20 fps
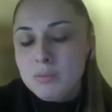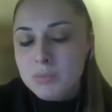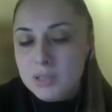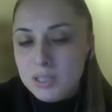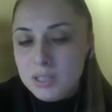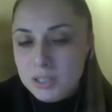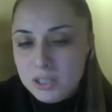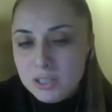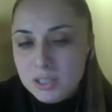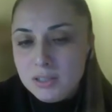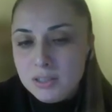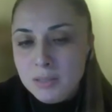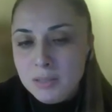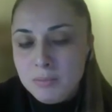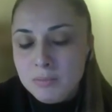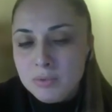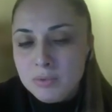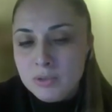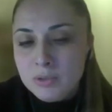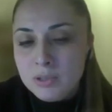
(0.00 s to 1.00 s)
but it just
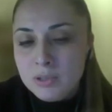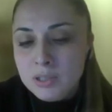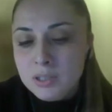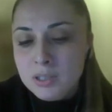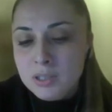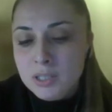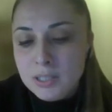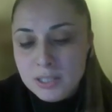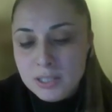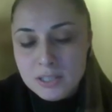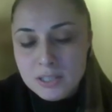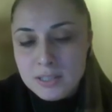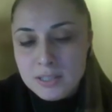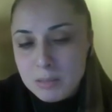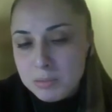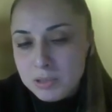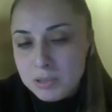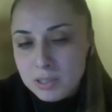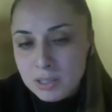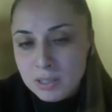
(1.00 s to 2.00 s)

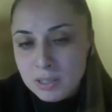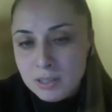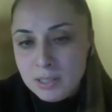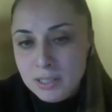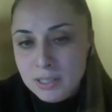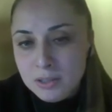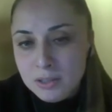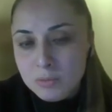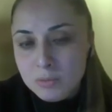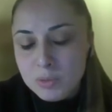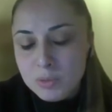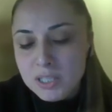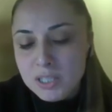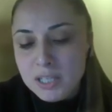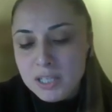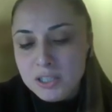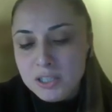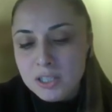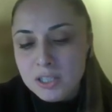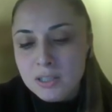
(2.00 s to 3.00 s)
helps the
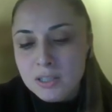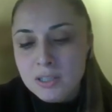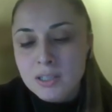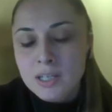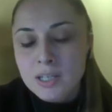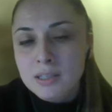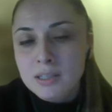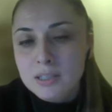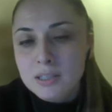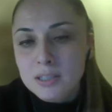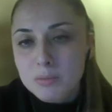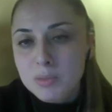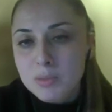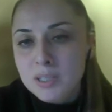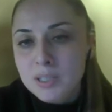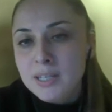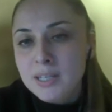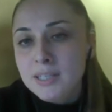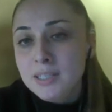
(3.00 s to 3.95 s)
interpretation a little bit,